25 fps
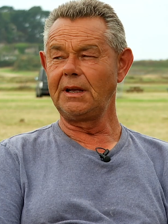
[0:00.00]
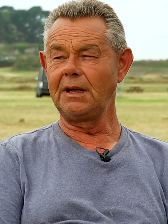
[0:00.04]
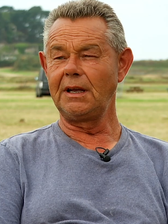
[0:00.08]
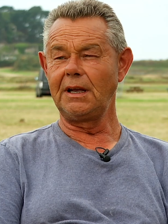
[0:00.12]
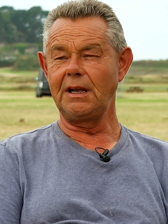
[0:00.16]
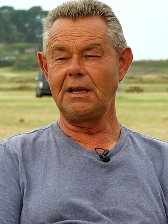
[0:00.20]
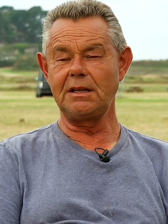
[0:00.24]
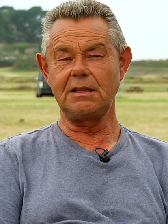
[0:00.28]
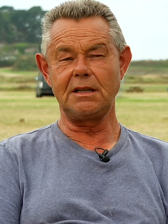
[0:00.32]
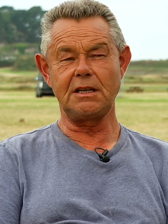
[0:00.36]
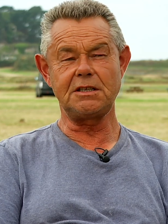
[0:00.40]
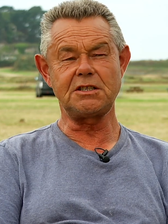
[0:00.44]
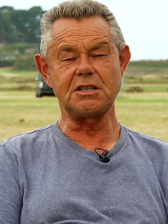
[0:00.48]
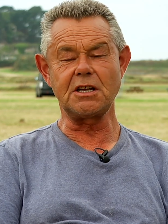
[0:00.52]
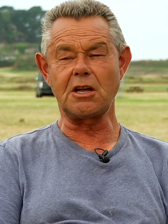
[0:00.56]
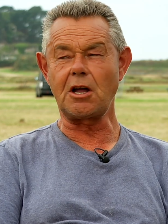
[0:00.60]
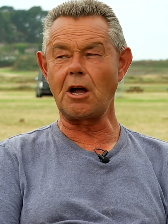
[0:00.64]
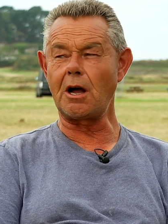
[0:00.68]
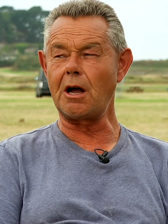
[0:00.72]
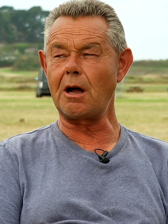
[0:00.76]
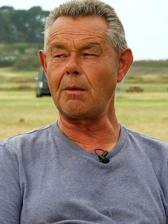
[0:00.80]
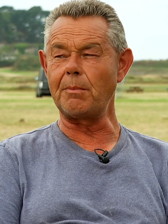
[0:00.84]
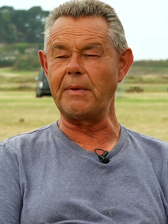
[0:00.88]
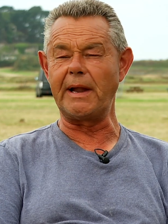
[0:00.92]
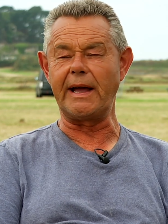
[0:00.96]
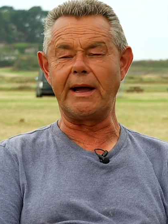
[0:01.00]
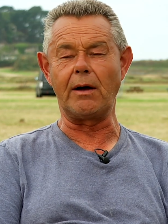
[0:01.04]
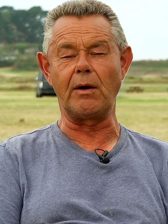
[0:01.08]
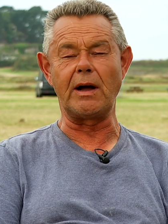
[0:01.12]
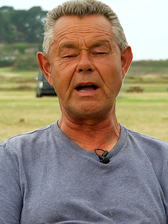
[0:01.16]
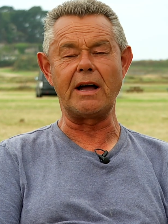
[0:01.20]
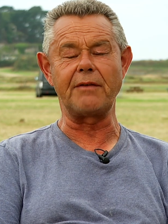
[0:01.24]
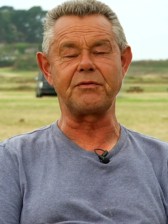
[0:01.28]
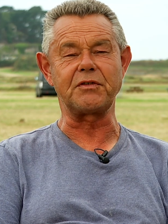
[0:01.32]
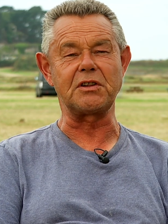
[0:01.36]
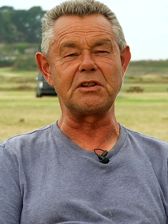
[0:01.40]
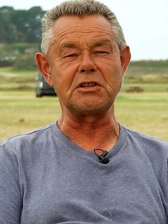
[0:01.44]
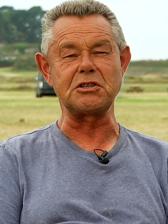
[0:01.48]
It's the calm now
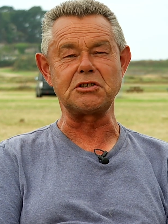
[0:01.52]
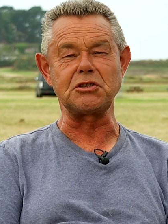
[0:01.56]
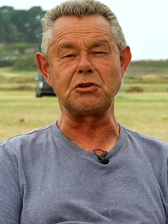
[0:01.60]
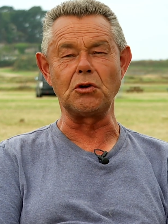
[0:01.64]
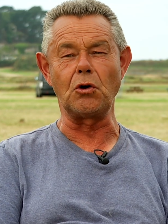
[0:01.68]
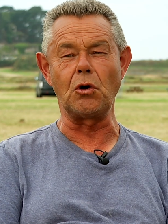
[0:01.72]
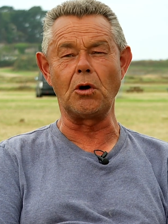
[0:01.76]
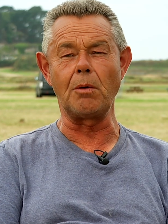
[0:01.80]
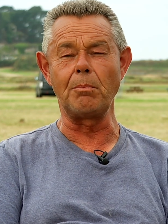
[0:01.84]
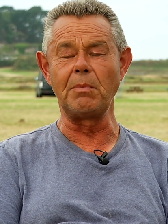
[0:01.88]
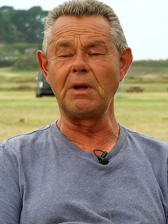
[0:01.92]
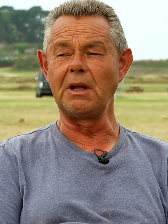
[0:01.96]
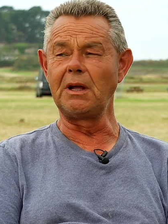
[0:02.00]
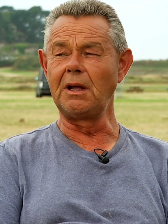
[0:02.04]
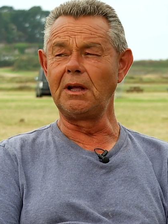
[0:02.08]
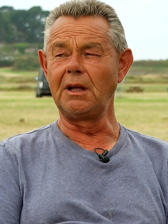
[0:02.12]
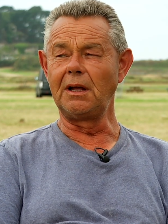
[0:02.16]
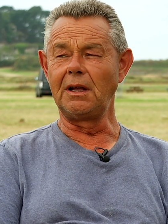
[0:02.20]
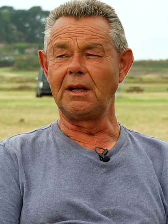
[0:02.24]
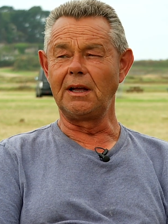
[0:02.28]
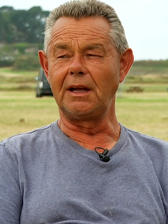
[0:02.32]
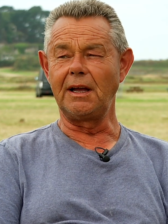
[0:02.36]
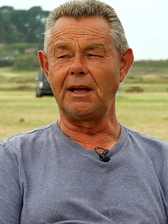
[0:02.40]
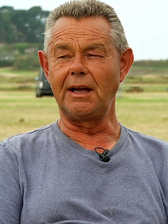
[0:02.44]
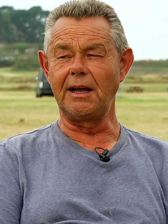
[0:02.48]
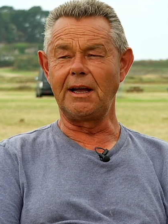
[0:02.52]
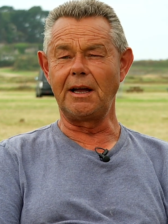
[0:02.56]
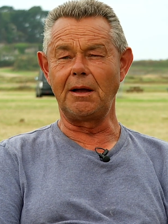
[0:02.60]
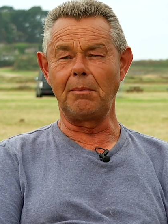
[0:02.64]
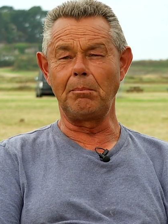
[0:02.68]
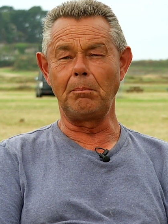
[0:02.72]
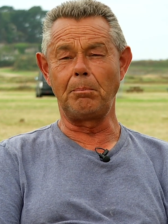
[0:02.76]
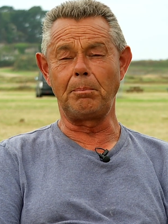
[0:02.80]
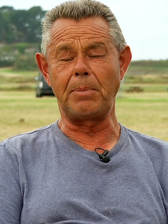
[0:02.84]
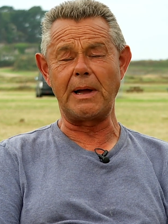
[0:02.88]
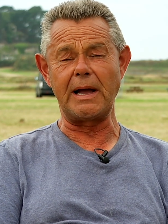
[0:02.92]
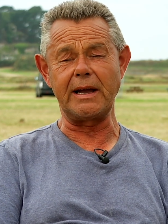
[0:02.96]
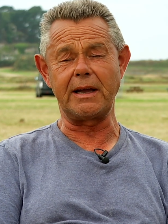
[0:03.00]
after the storm,
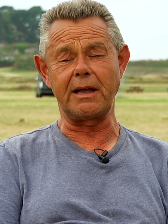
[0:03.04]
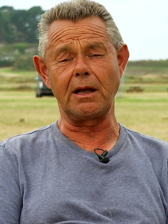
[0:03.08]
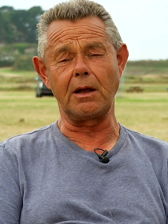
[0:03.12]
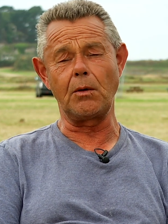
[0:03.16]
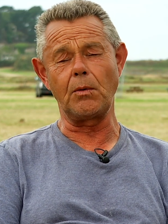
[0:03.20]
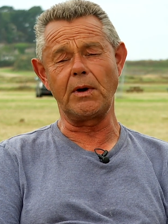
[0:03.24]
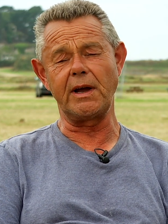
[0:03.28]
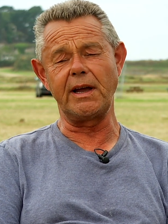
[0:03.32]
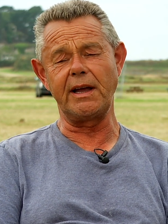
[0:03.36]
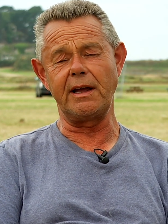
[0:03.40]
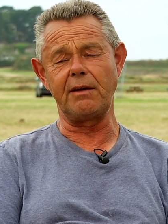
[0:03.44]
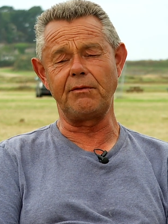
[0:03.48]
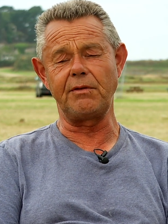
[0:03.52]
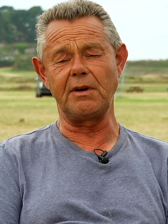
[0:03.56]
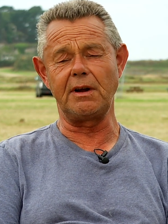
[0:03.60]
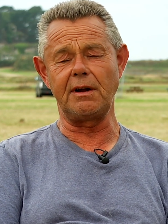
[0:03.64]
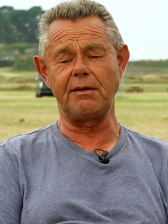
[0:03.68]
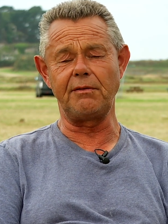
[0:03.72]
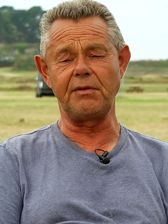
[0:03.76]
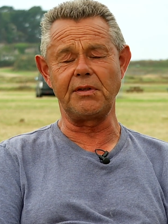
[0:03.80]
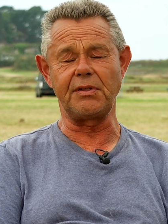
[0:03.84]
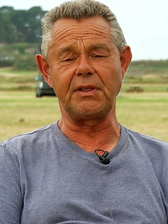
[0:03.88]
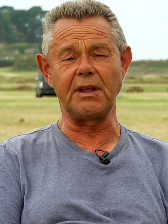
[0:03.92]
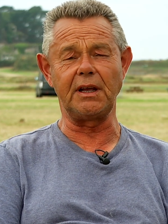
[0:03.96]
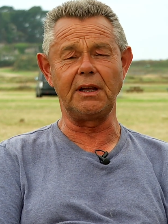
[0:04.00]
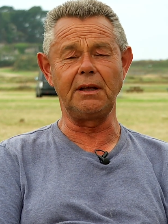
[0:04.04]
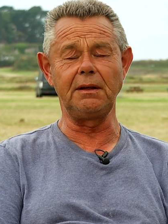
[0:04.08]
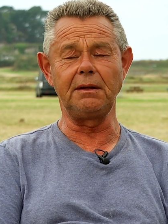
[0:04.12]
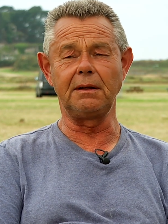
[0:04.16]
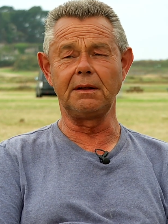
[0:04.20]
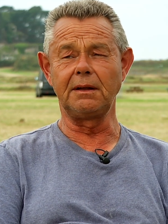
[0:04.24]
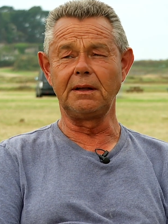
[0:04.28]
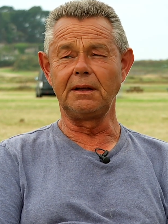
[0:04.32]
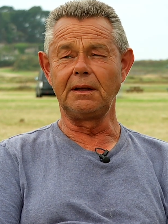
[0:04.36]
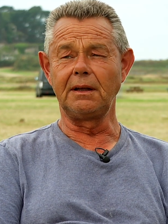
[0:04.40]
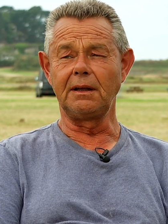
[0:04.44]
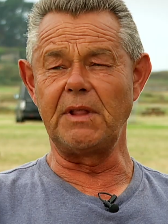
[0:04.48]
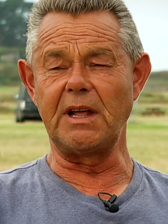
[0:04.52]
packing away everything.
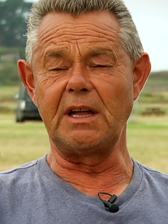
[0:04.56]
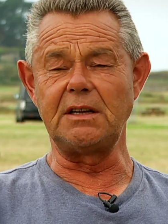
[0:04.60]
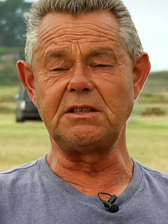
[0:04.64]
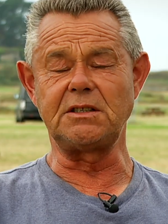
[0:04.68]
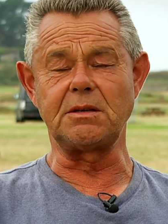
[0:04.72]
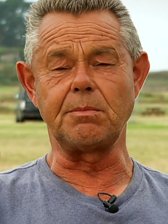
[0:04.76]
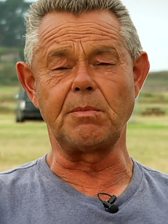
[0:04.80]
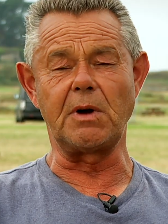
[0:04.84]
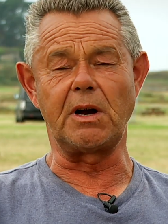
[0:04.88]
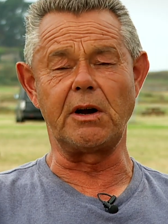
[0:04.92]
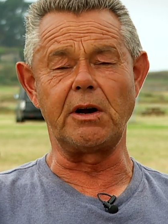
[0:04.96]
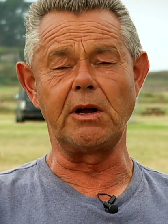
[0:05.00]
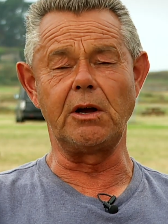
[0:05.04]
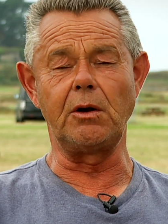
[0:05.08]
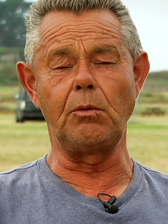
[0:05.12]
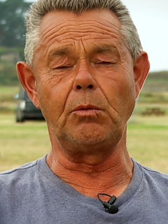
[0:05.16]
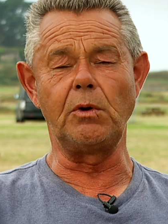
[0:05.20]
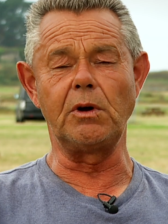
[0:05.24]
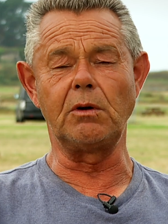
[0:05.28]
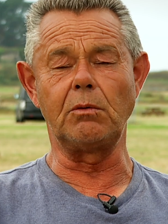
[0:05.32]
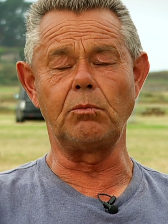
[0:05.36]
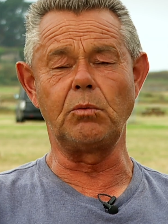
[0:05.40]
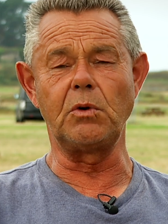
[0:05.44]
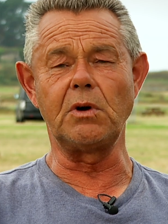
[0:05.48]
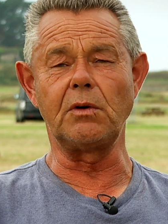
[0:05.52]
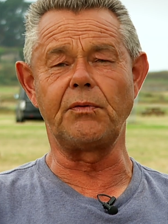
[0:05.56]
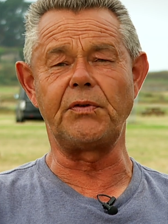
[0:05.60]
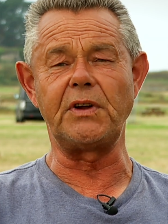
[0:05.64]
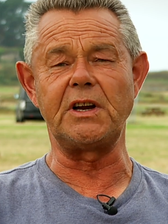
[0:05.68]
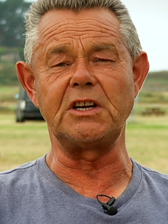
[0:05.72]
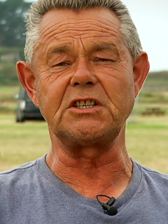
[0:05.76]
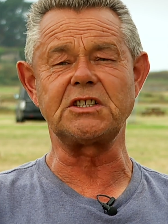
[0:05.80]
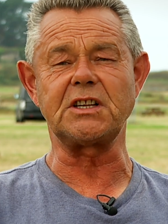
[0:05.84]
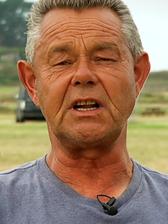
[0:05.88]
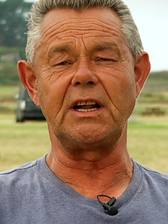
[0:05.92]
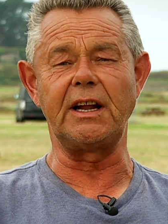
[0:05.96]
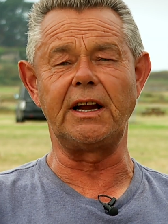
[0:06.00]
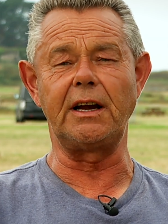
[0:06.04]
Then tomorrow we'll
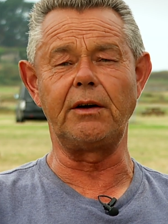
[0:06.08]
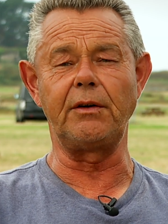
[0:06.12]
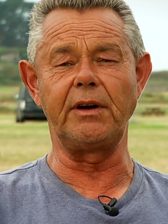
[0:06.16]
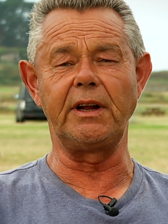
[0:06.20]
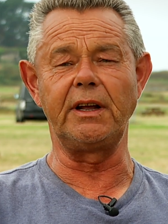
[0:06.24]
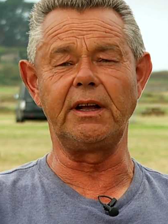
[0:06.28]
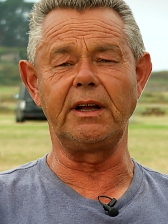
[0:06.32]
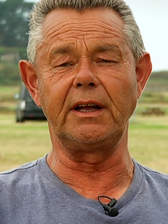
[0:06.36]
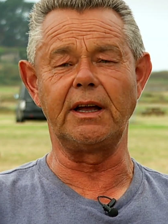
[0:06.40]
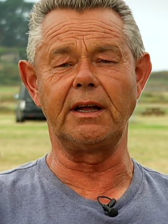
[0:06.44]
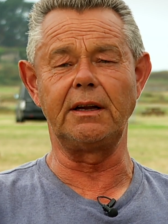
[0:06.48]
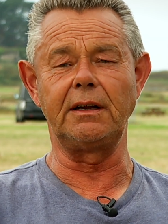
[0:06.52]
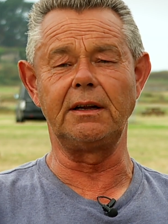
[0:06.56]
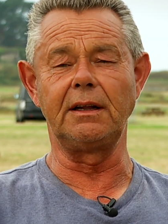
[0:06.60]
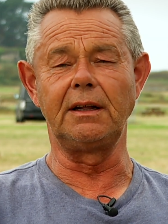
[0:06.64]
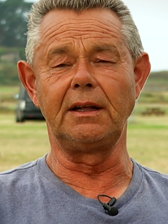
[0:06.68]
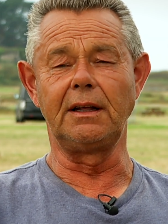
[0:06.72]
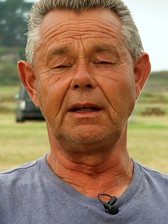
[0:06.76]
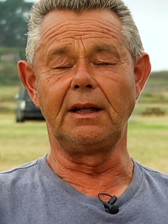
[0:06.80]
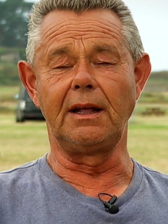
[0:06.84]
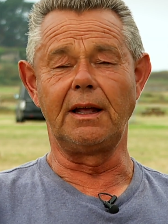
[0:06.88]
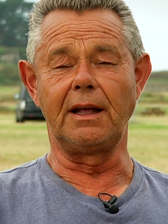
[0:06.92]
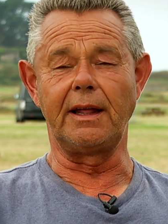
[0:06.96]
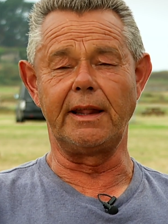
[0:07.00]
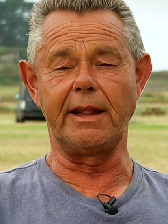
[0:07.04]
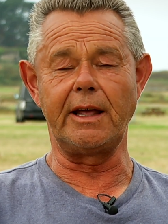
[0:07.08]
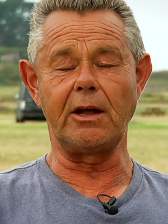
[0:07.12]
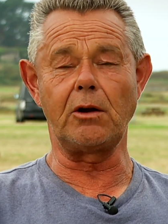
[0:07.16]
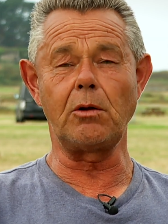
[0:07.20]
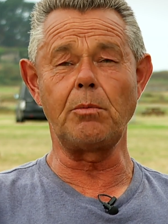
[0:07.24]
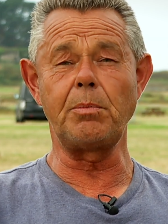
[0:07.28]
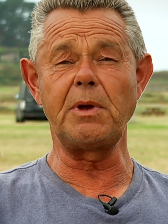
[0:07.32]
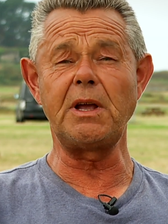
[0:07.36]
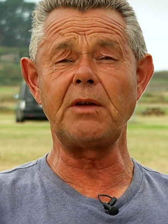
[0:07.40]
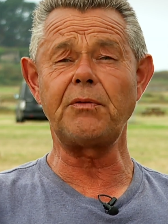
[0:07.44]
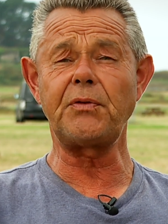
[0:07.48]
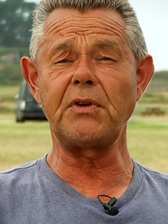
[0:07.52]
finish clearing and that'll be it